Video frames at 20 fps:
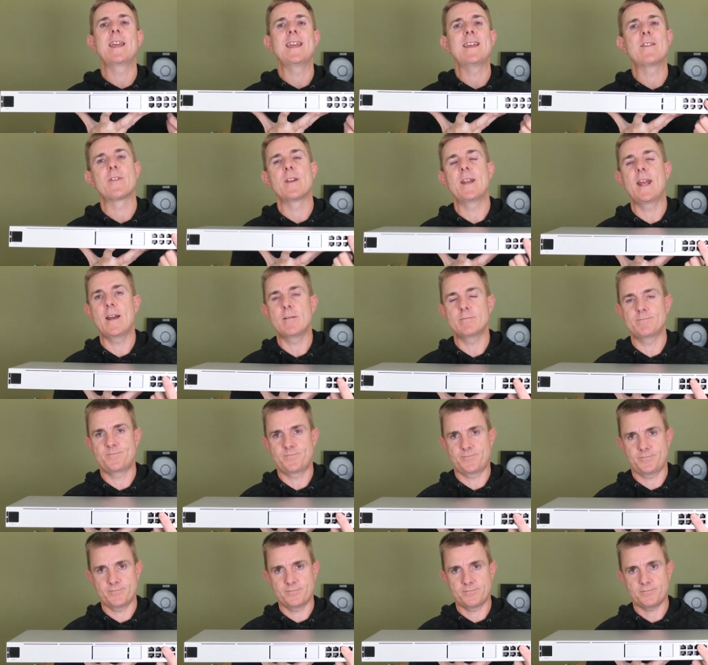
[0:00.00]
Ethernet.
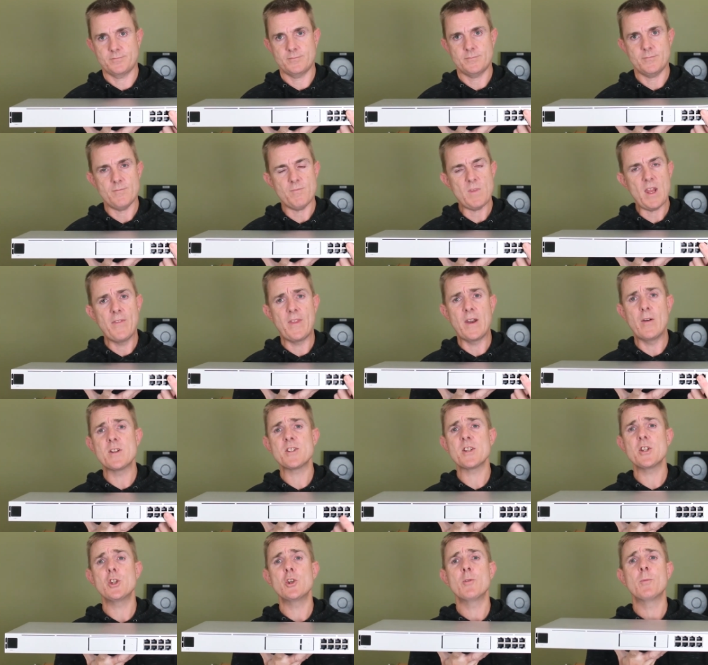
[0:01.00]
There is
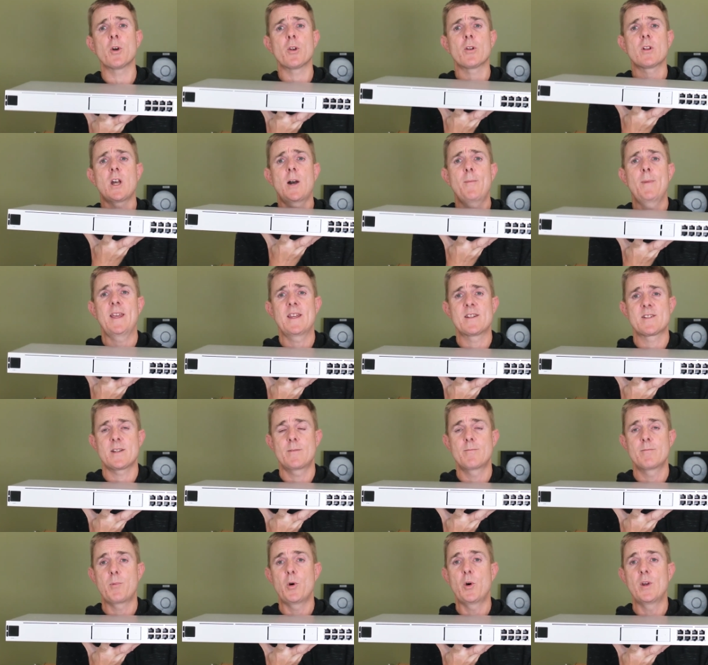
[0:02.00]
a new model coming at
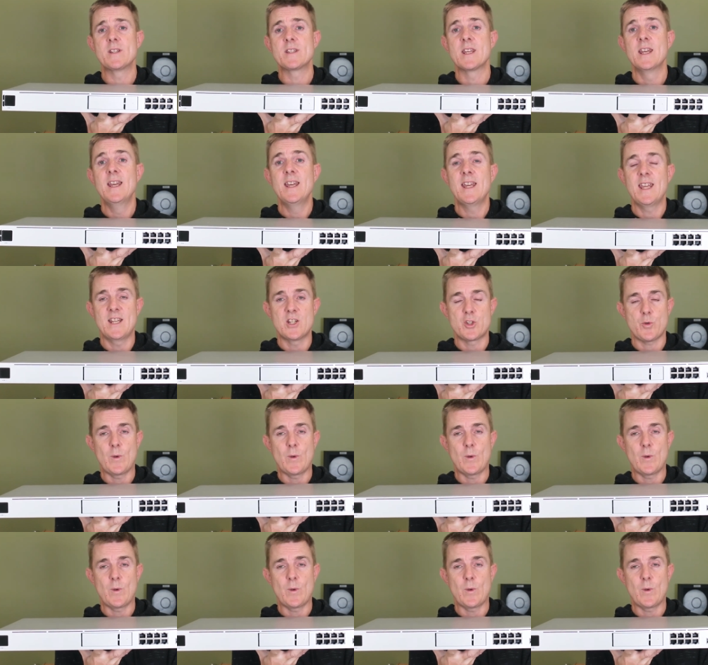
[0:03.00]
some point in